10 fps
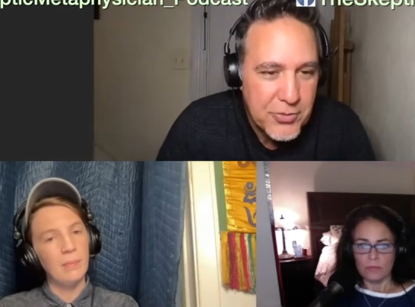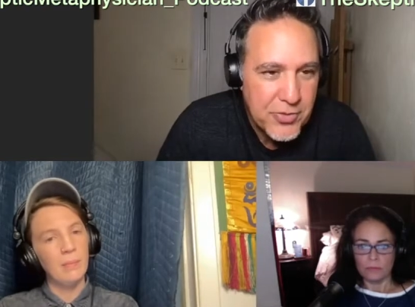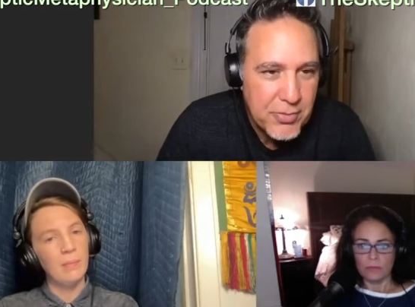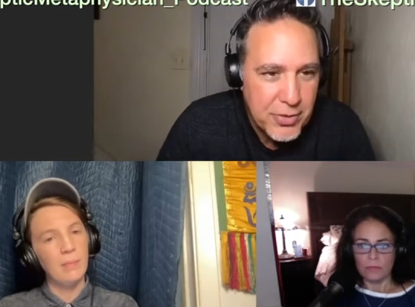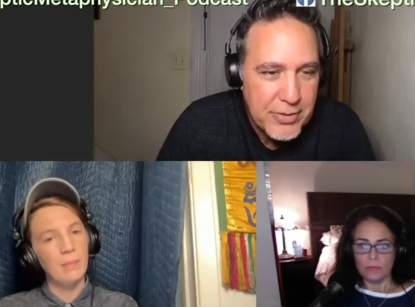Speaker 1: where it
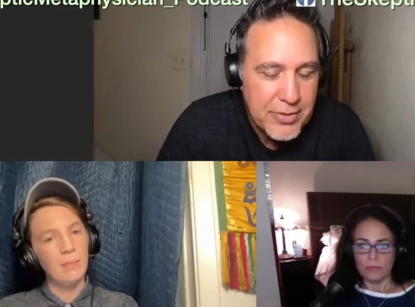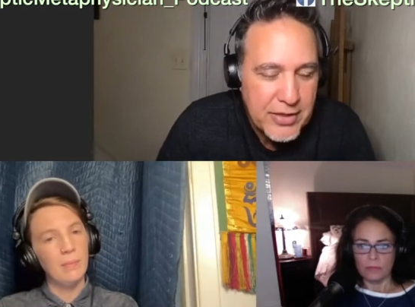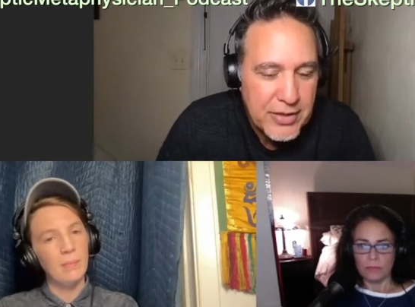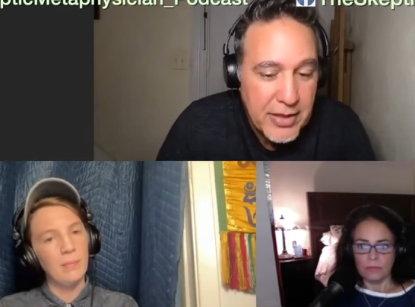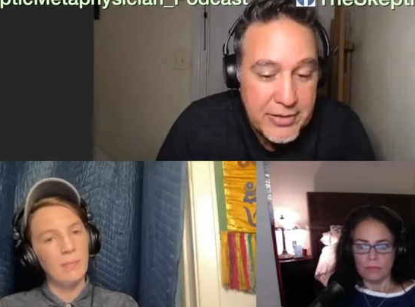comes from, but
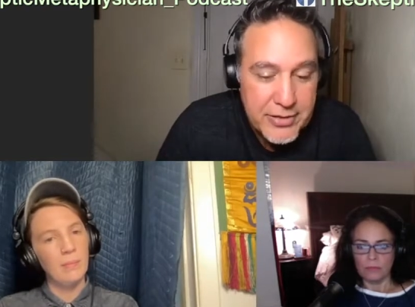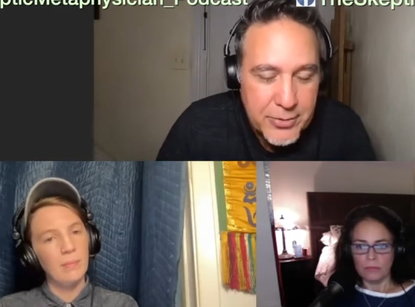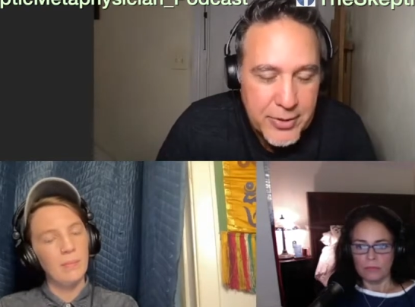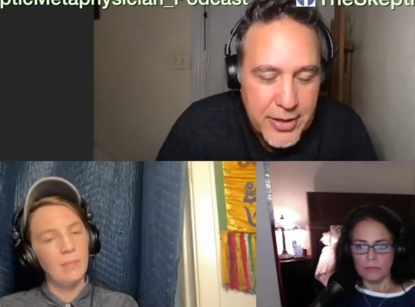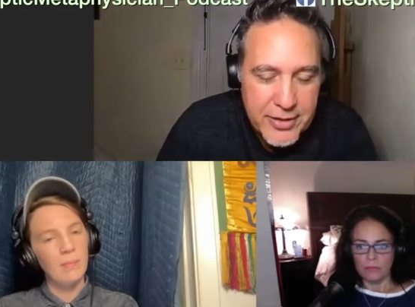I, I, I
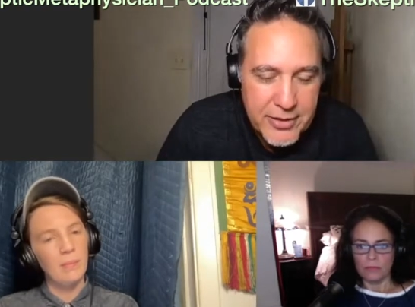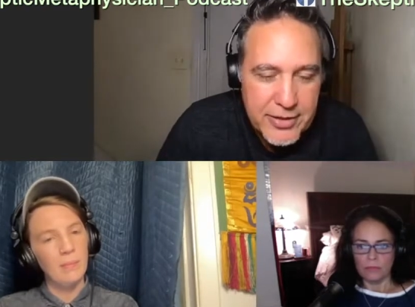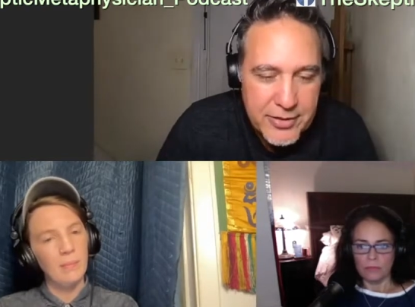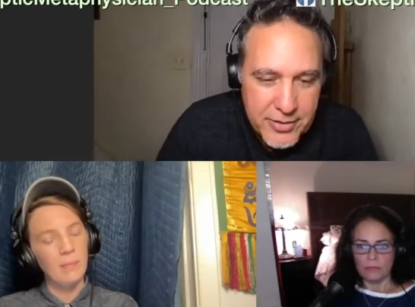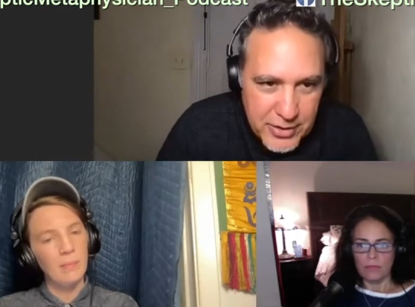need to work on it.
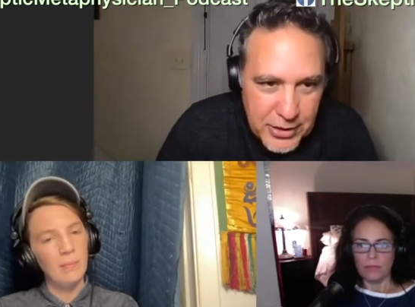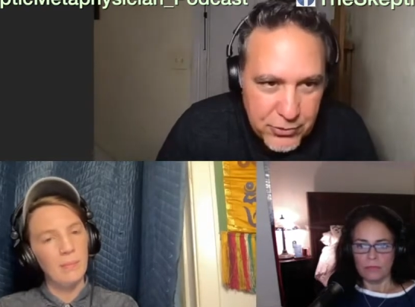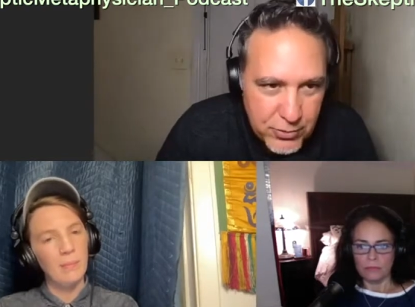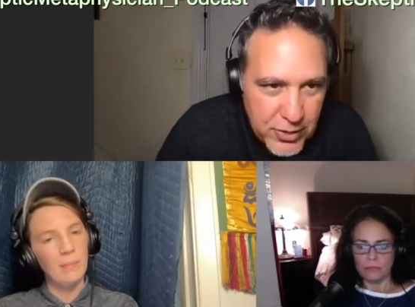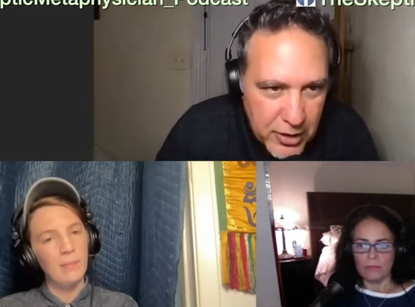It's
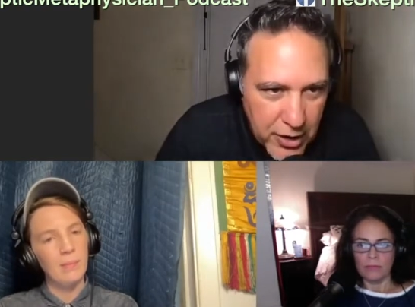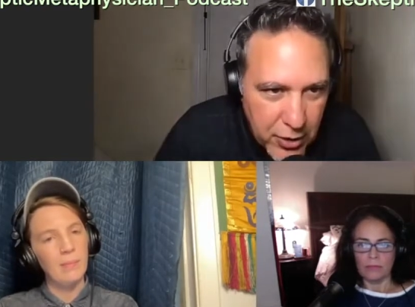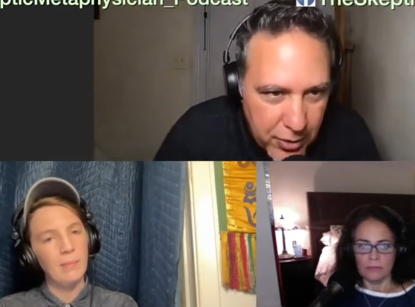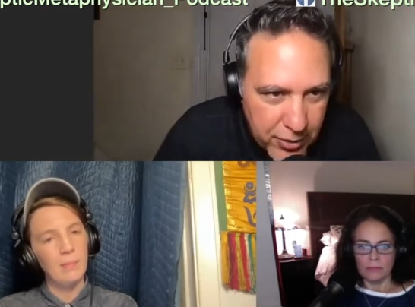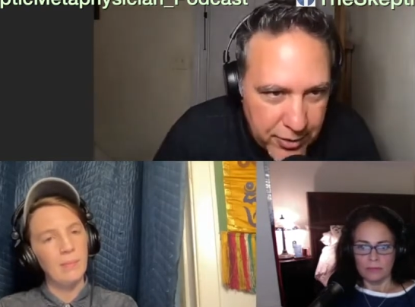it's a
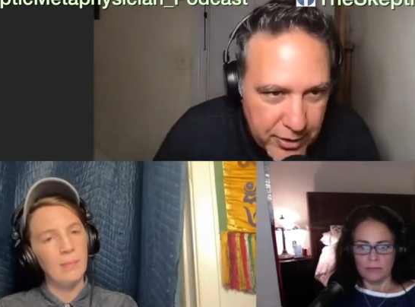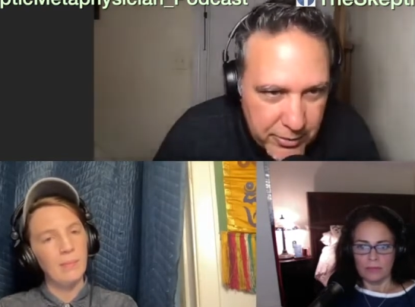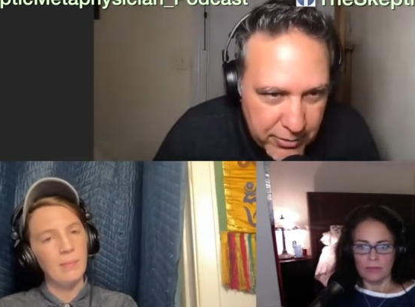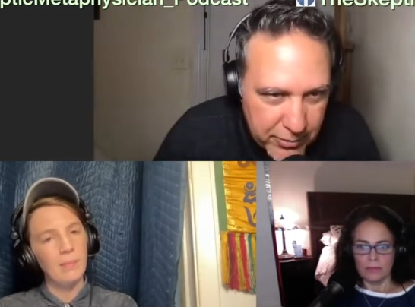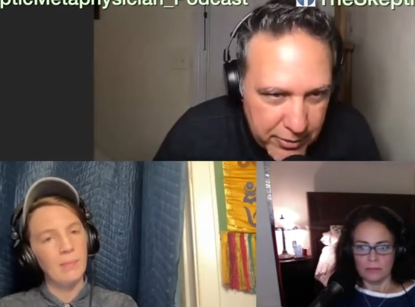lot harder
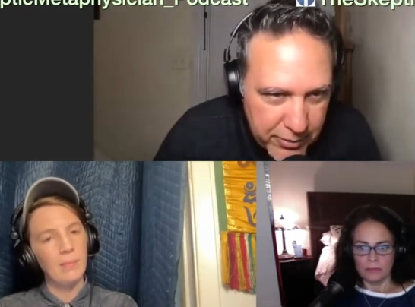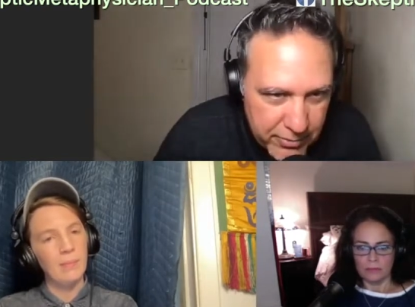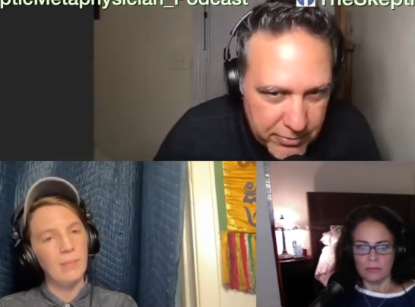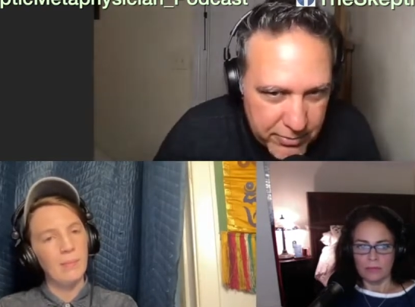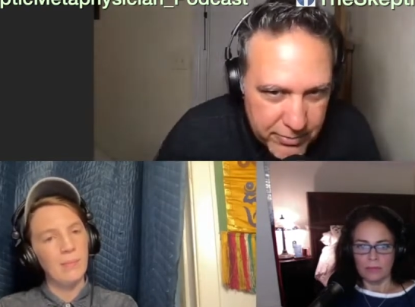than it
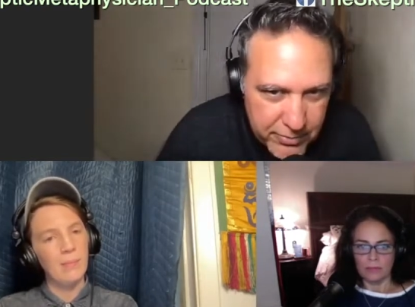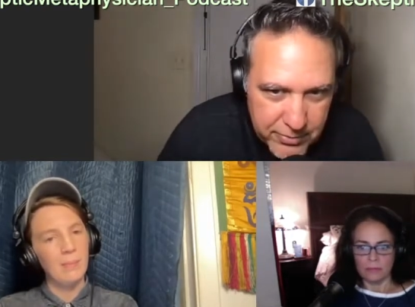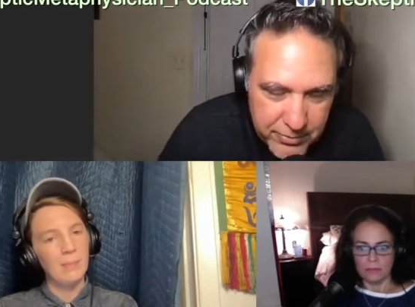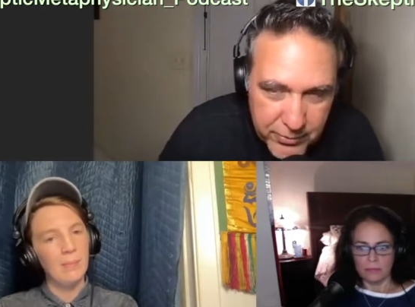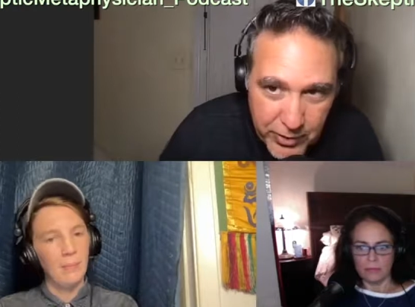really.
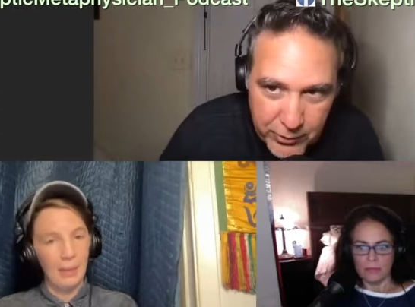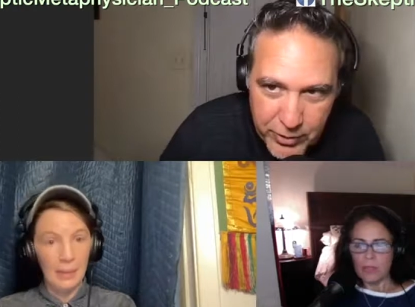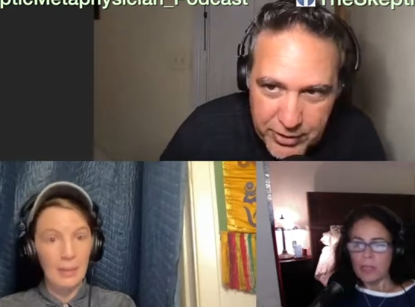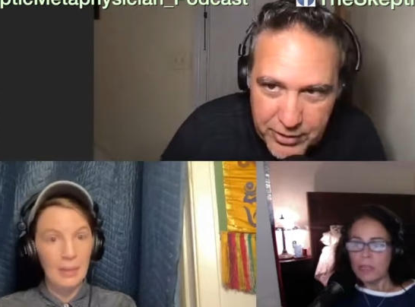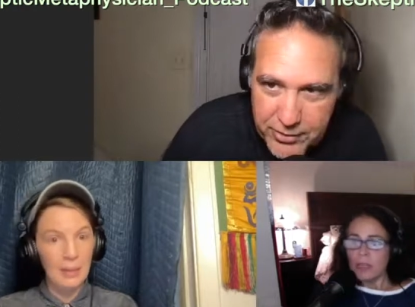Well,
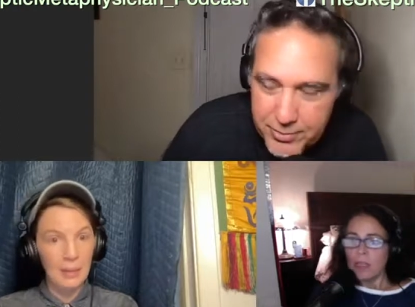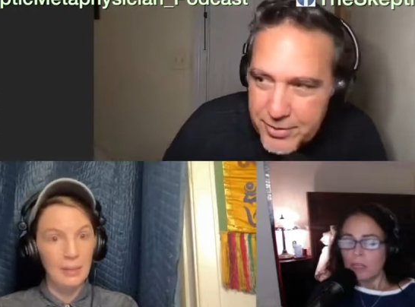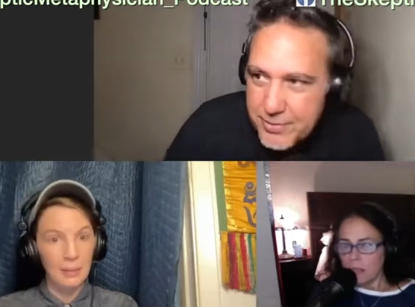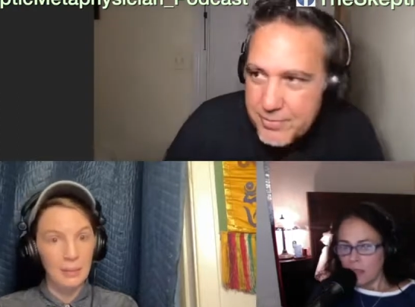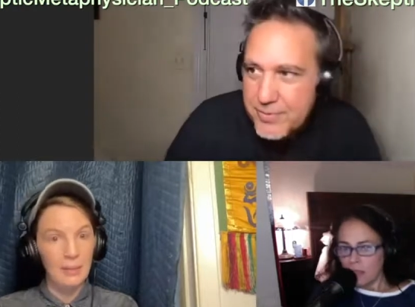I wanted it, it
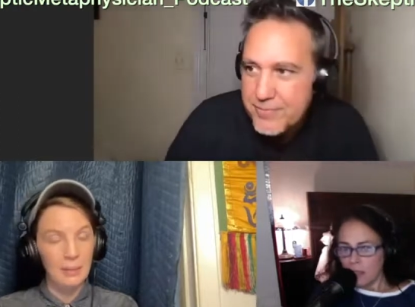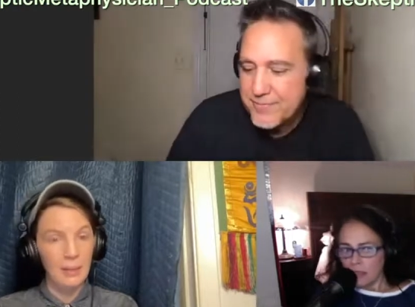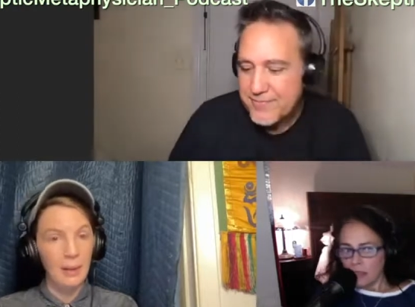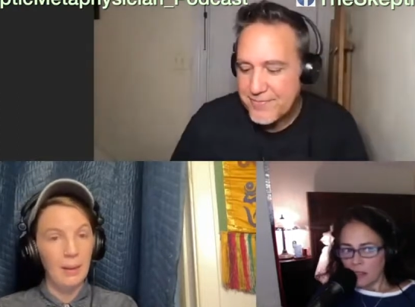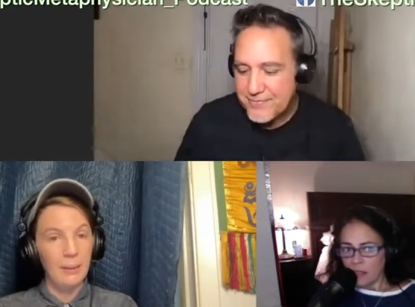to be.
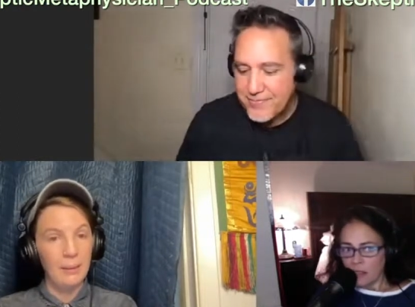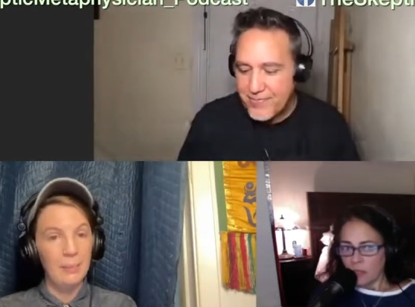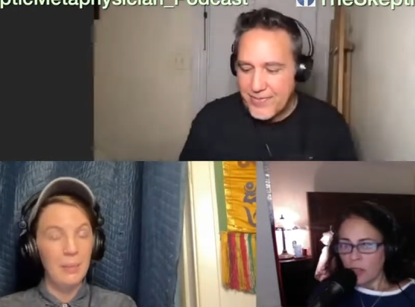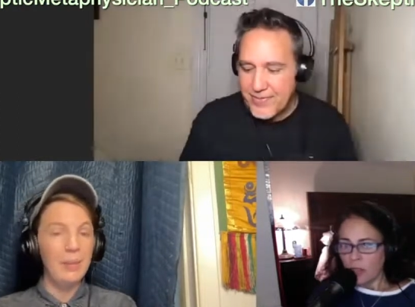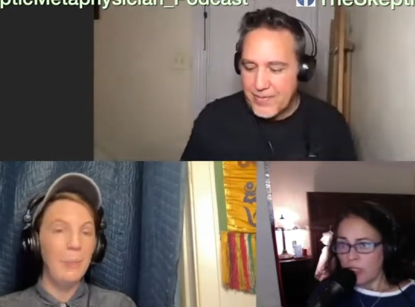
Speaker 2: Yeah,
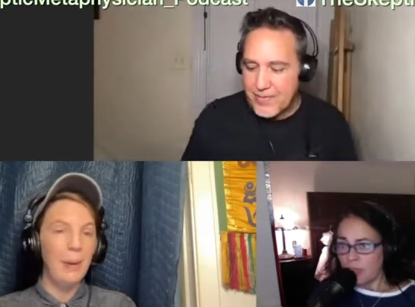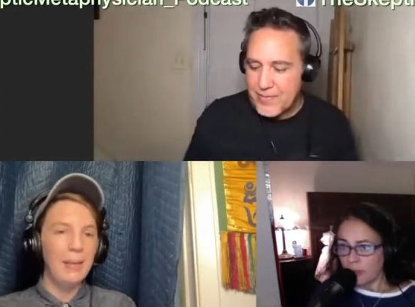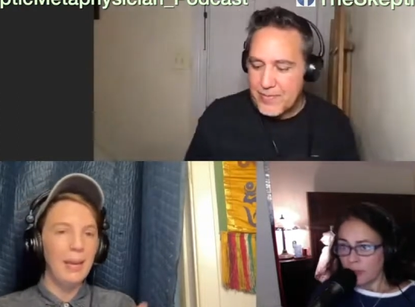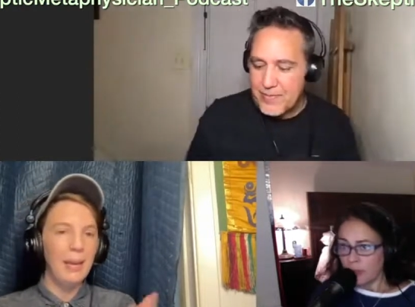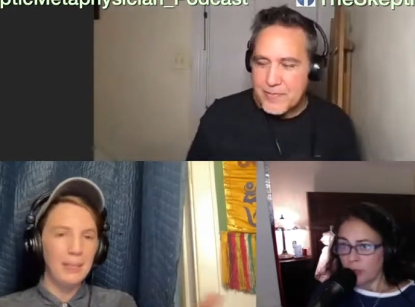but the
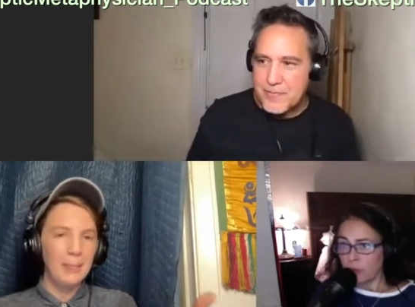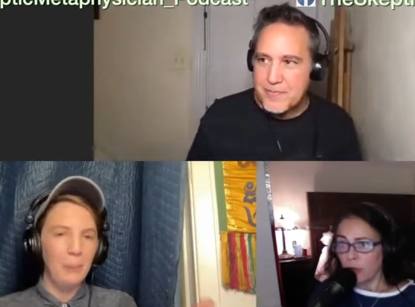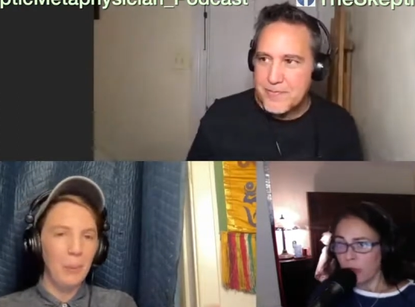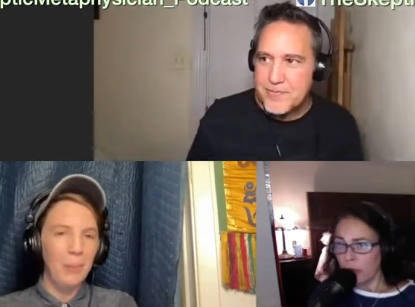podcast is